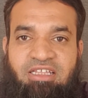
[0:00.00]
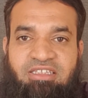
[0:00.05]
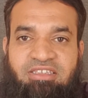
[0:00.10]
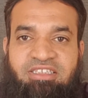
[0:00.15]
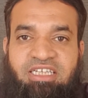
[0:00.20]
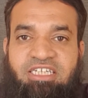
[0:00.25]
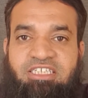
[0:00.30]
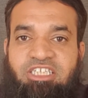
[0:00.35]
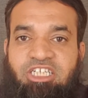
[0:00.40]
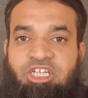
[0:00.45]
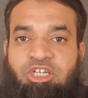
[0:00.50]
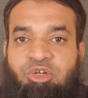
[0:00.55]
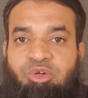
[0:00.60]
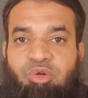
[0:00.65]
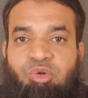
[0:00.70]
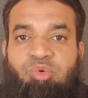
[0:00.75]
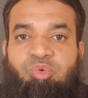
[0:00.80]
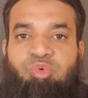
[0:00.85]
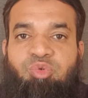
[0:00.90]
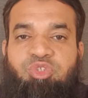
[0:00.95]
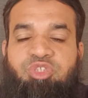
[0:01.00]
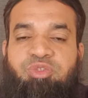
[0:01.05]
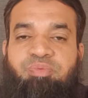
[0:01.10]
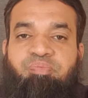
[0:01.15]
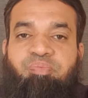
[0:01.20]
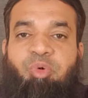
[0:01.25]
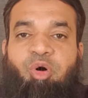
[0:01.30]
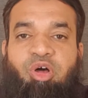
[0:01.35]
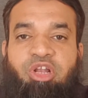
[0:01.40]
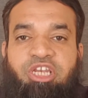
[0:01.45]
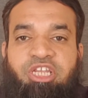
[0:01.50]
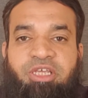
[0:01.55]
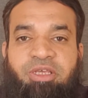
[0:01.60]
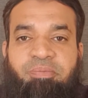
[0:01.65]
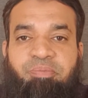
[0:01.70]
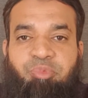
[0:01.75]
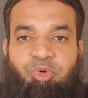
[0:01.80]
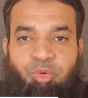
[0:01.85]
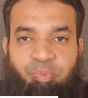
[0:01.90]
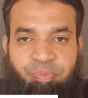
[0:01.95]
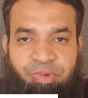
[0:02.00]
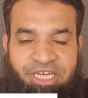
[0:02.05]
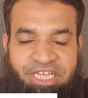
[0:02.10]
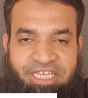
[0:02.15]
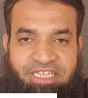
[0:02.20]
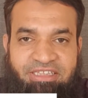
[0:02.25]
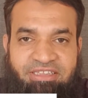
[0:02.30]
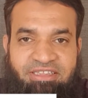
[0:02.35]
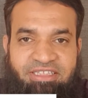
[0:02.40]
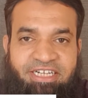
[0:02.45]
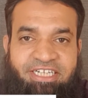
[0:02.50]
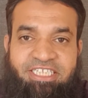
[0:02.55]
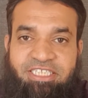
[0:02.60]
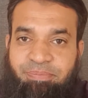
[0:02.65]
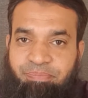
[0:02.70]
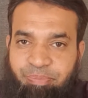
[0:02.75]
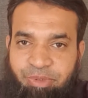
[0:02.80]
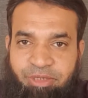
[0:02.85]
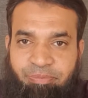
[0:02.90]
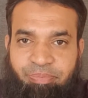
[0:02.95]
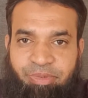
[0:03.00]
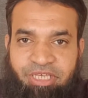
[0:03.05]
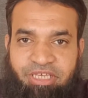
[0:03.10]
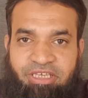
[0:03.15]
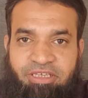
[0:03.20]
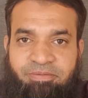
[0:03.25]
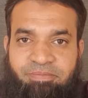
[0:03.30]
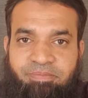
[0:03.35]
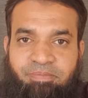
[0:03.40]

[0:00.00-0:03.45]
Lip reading: that includes polypropylene, that is PP,